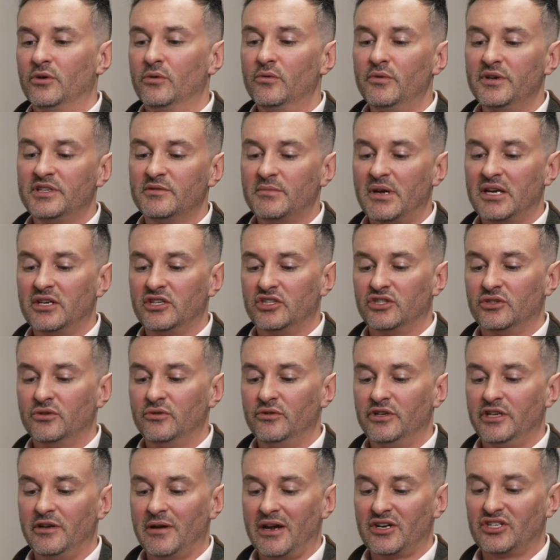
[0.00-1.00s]
always make
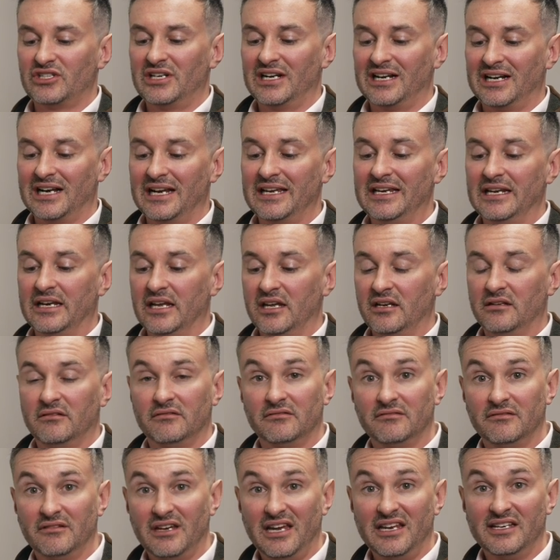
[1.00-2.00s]
sure you actually clean it
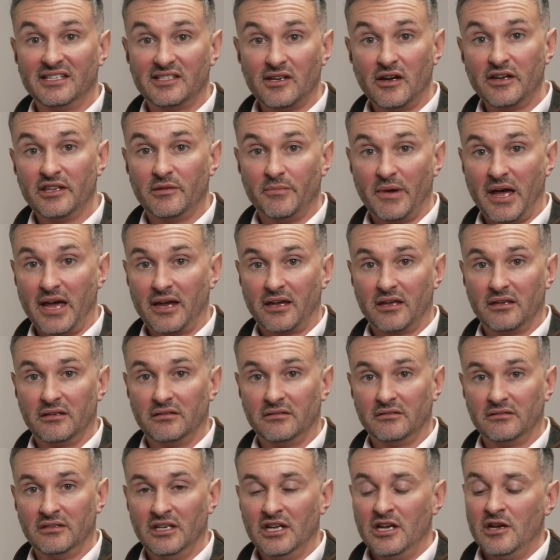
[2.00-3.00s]
inside the bag.
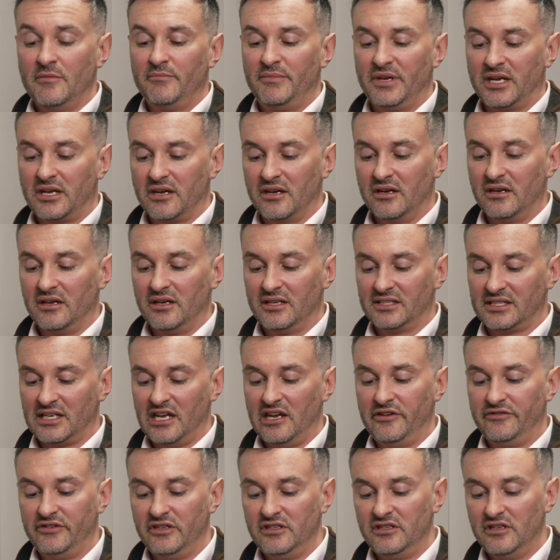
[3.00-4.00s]
Because
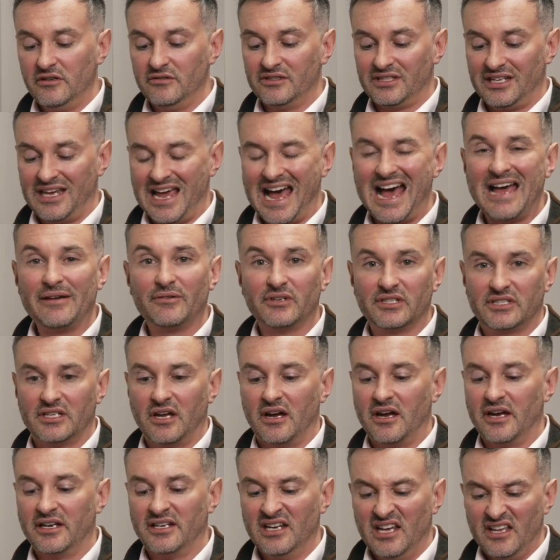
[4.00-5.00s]
if you use the
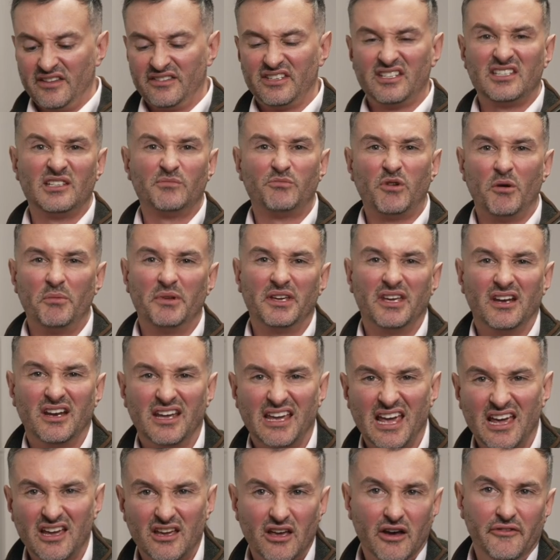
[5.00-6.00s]
outside, this is probably going to
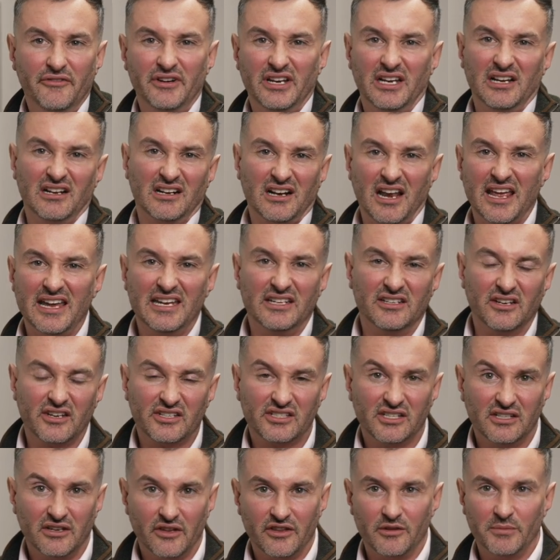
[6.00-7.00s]
get covered in clay
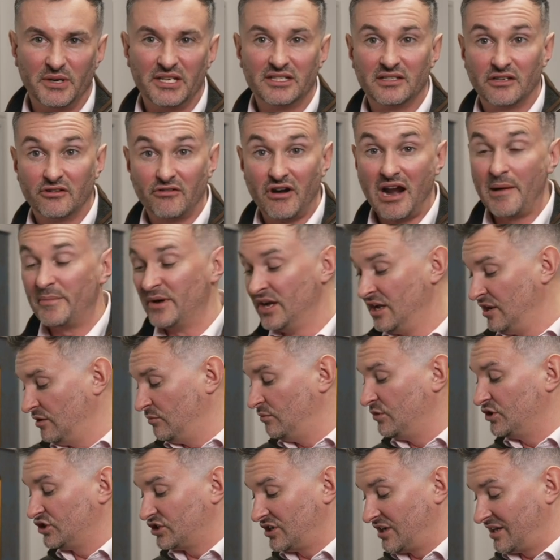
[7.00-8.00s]
dust and other bits of crap,
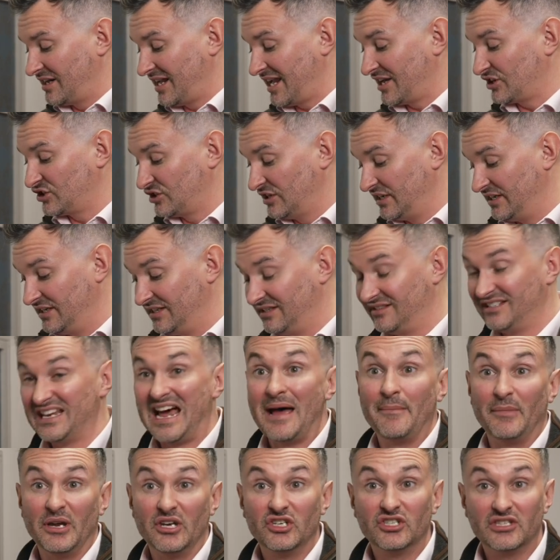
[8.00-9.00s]
which can actually
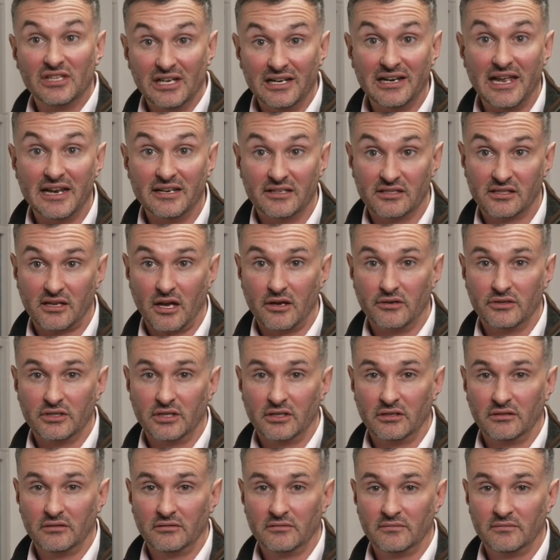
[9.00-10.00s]
damage the lens coating.